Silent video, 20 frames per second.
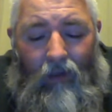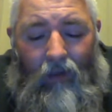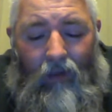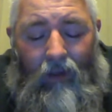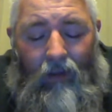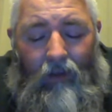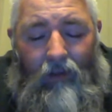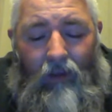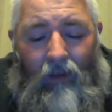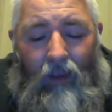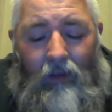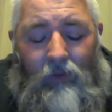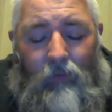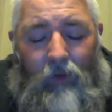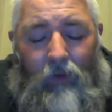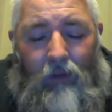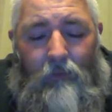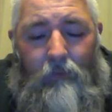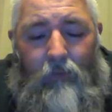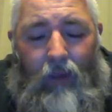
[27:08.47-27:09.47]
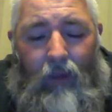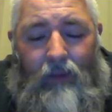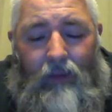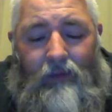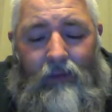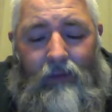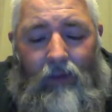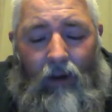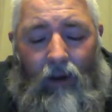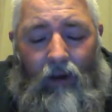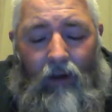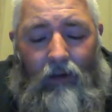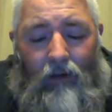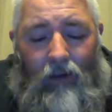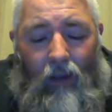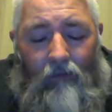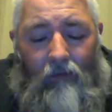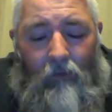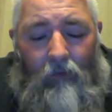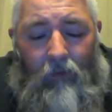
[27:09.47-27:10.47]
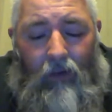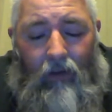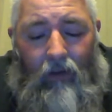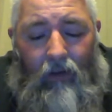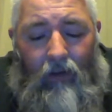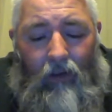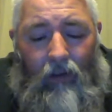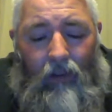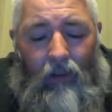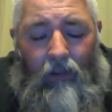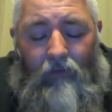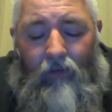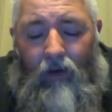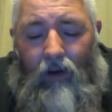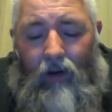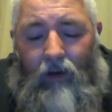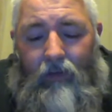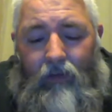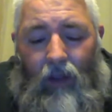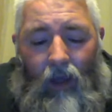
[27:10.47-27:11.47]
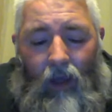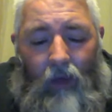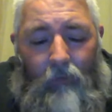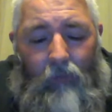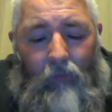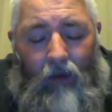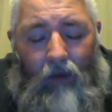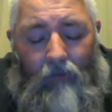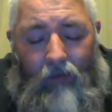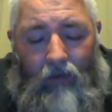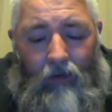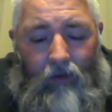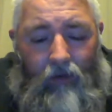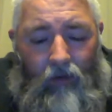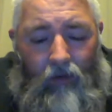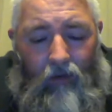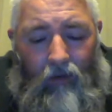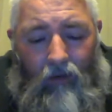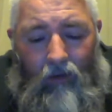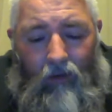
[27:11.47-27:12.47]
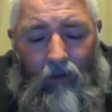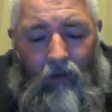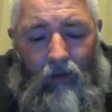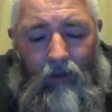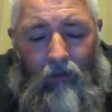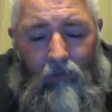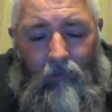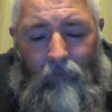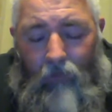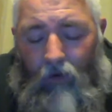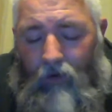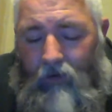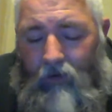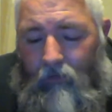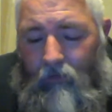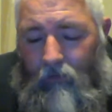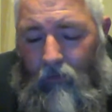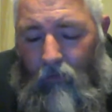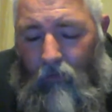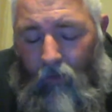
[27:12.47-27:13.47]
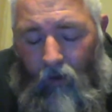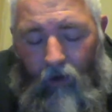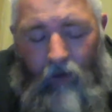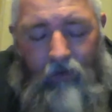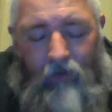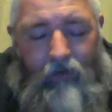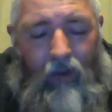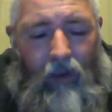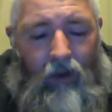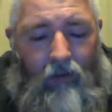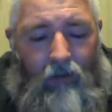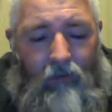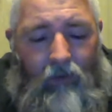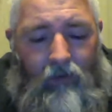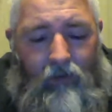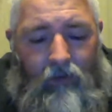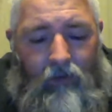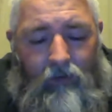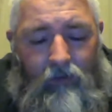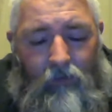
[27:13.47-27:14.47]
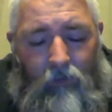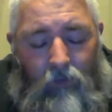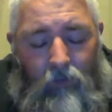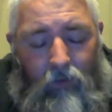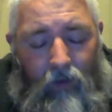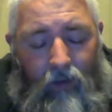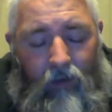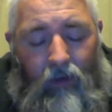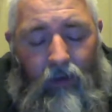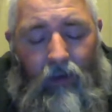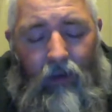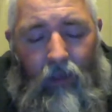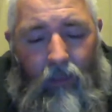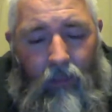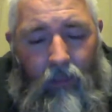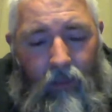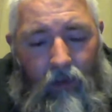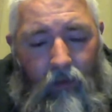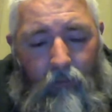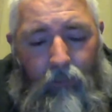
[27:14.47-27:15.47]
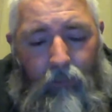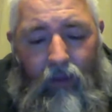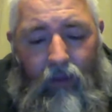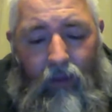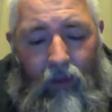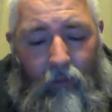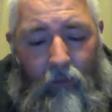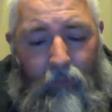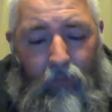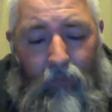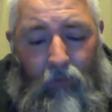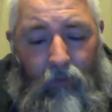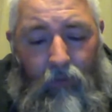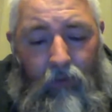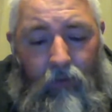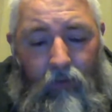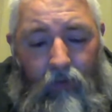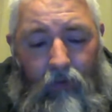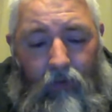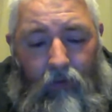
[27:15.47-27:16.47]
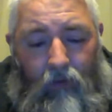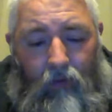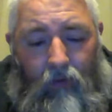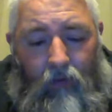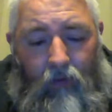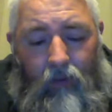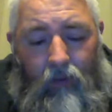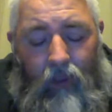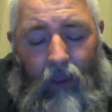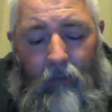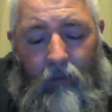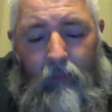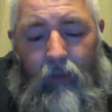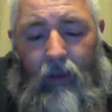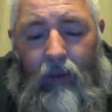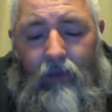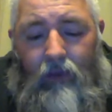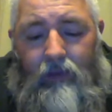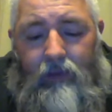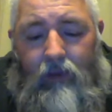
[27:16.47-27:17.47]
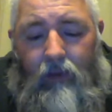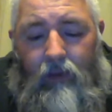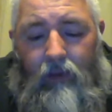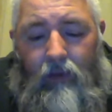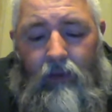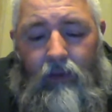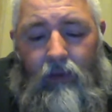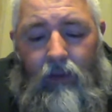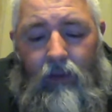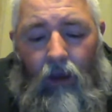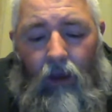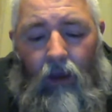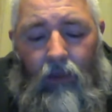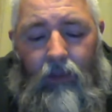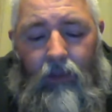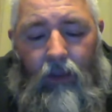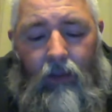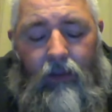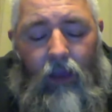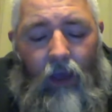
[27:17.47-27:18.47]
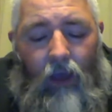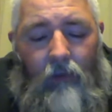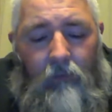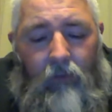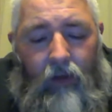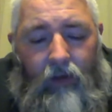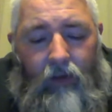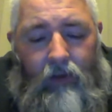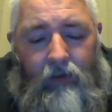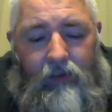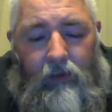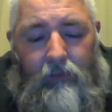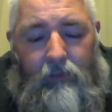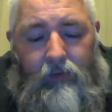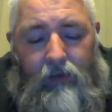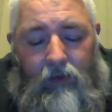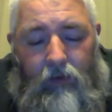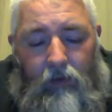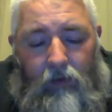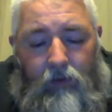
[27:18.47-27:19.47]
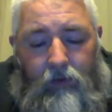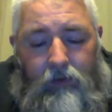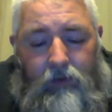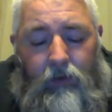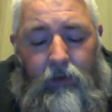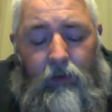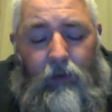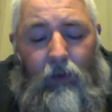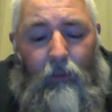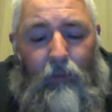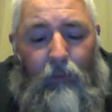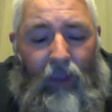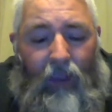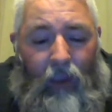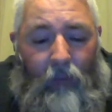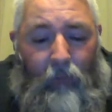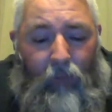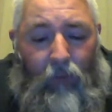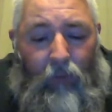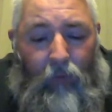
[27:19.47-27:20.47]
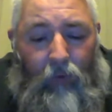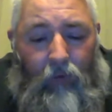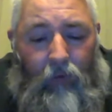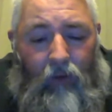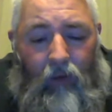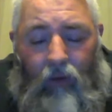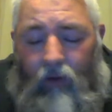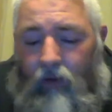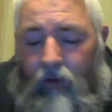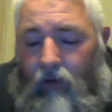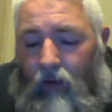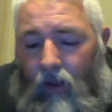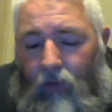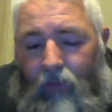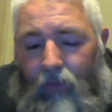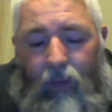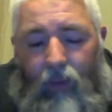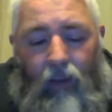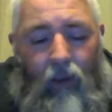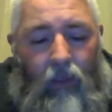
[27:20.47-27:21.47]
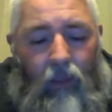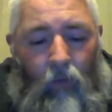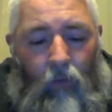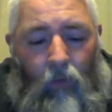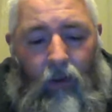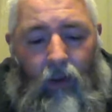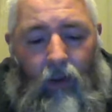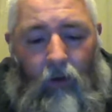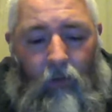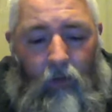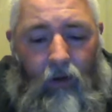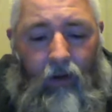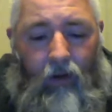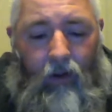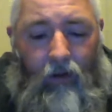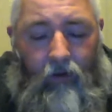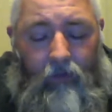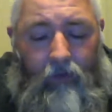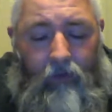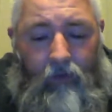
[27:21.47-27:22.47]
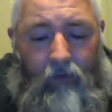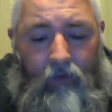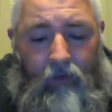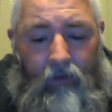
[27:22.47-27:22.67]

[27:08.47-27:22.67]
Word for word: it, that's what makes our government and the very top of it the first words out of it says we the people that means the government is subdued to the people, not the other way around.